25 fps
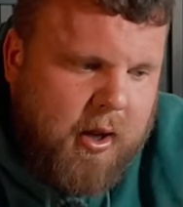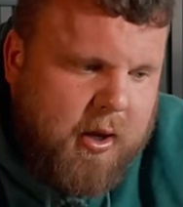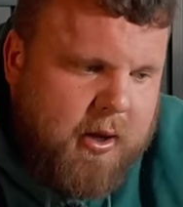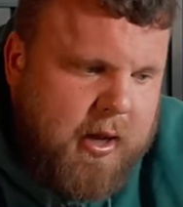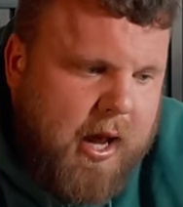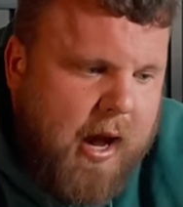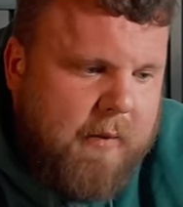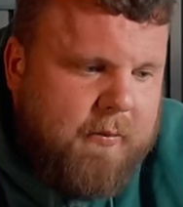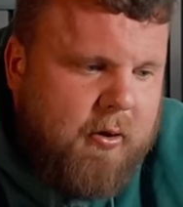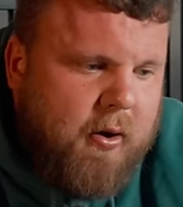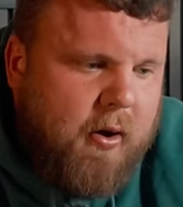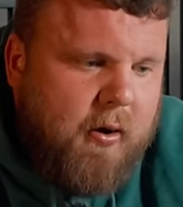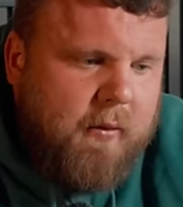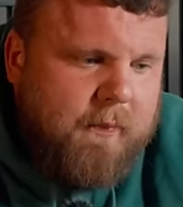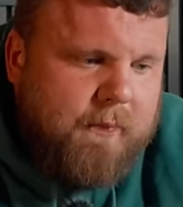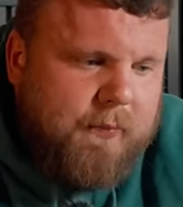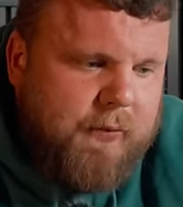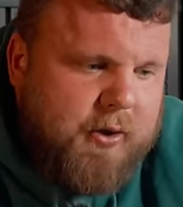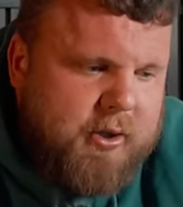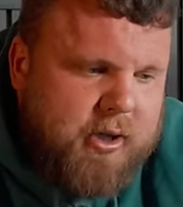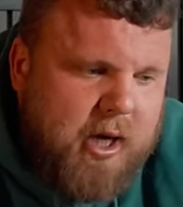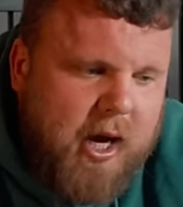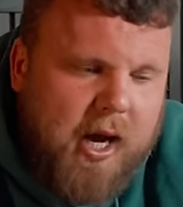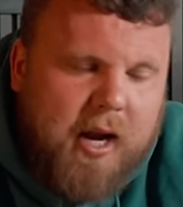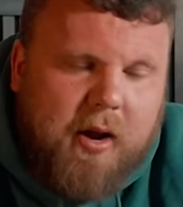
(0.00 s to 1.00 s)
yeah, I'm not
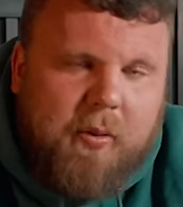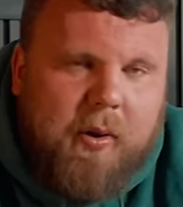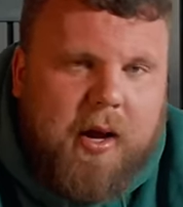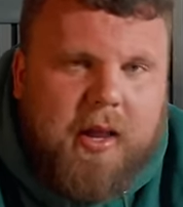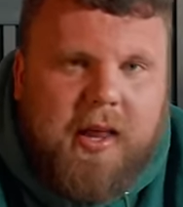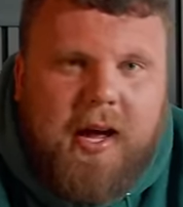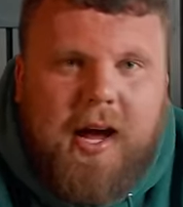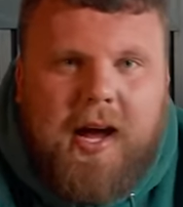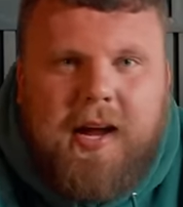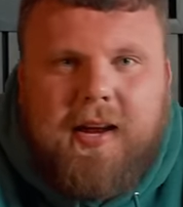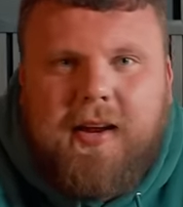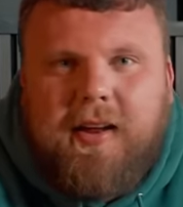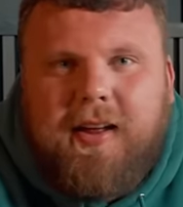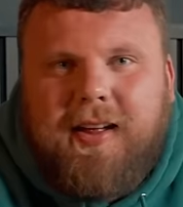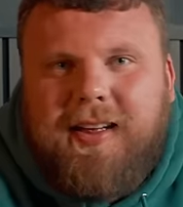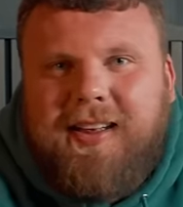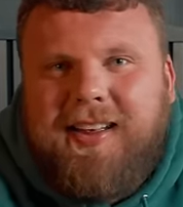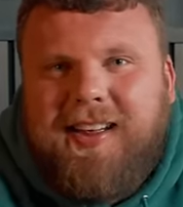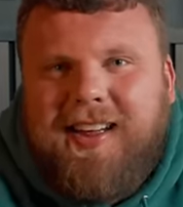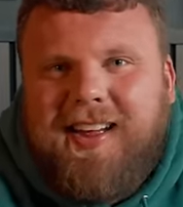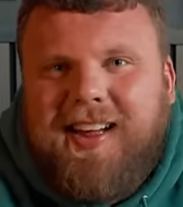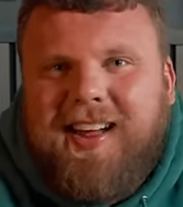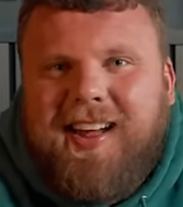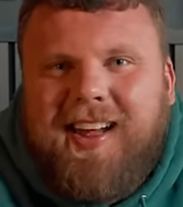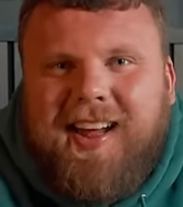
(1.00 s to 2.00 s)
shying away that
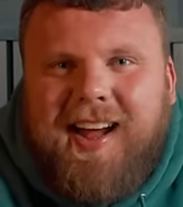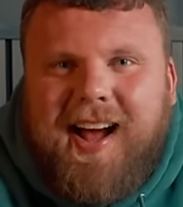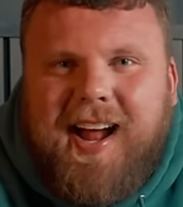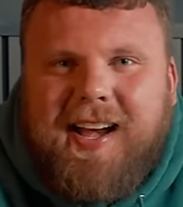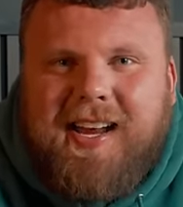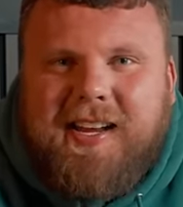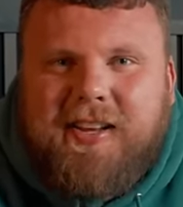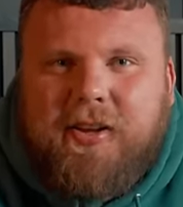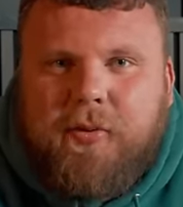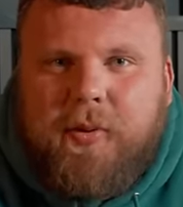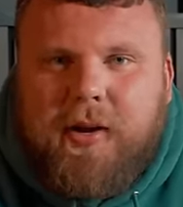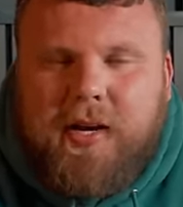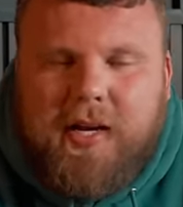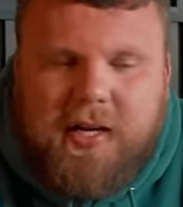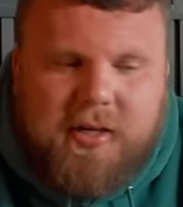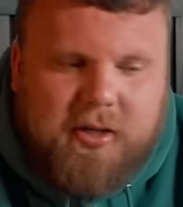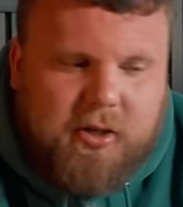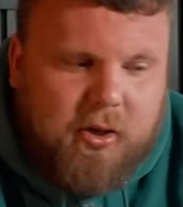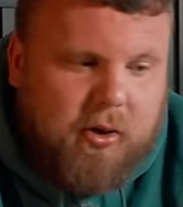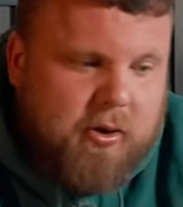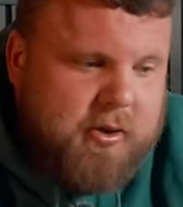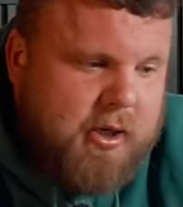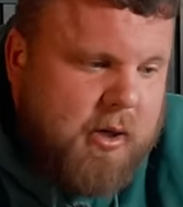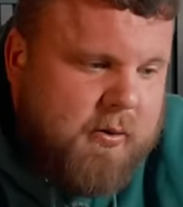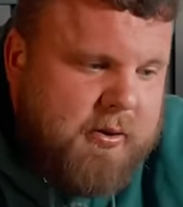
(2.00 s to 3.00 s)
I need to win these
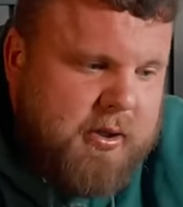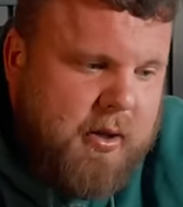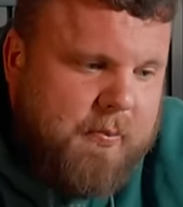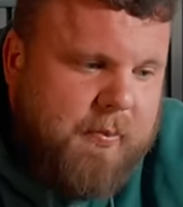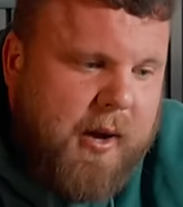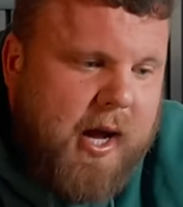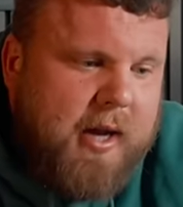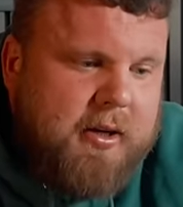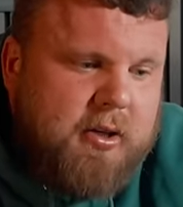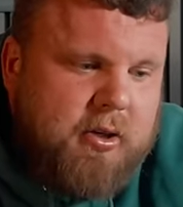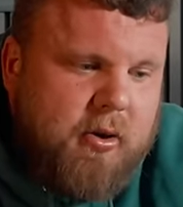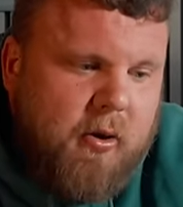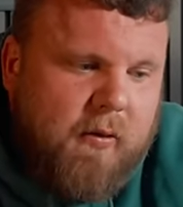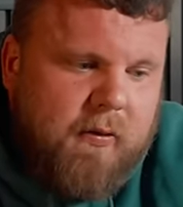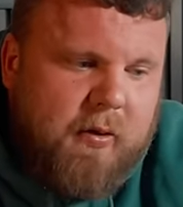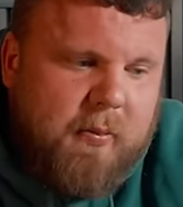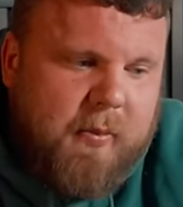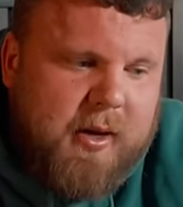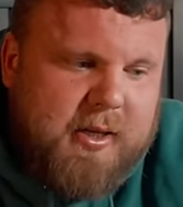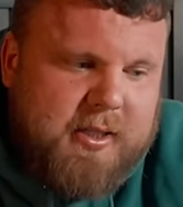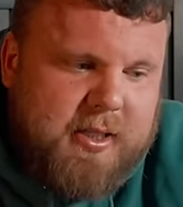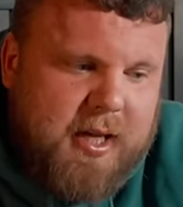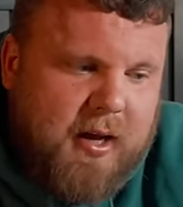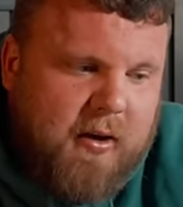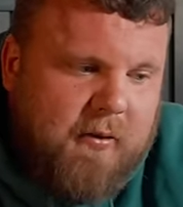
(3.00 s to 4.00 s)
shows. It was a bad show for
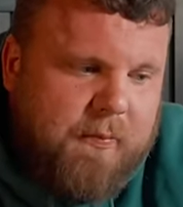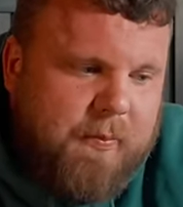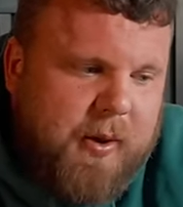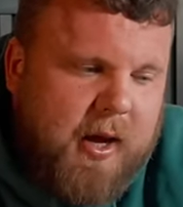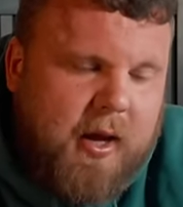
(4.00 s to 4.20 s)
myself,